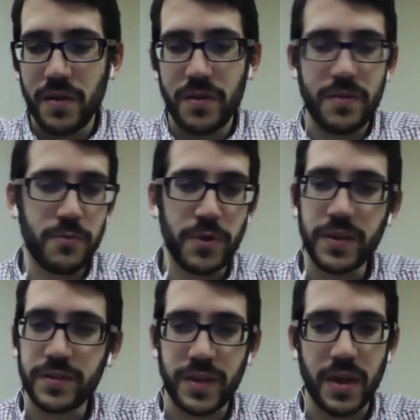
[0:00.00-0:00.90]

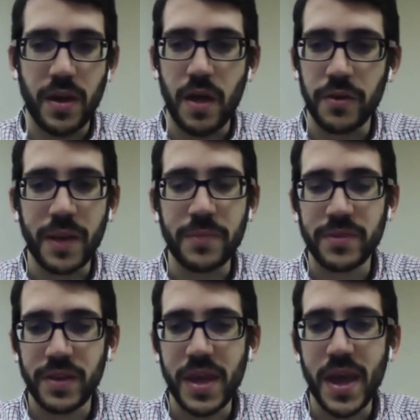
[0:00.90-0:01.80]
Risk and other games
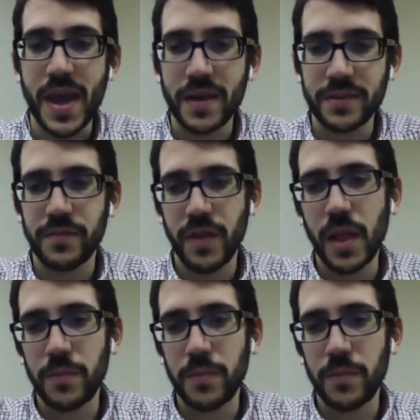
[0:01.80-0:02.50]
that EA has developed